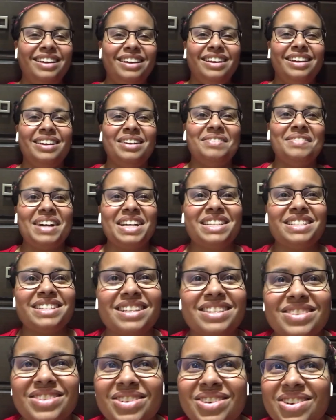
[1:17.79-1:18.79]
My
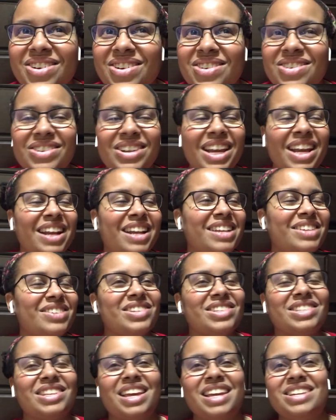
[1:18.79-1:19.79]
6 year old, and it's
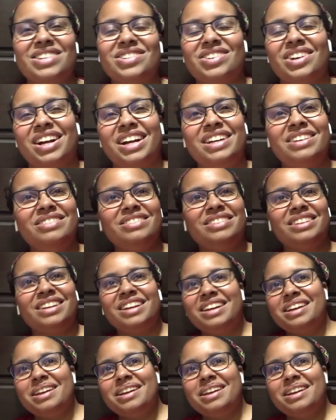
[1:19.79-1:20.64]
just like child.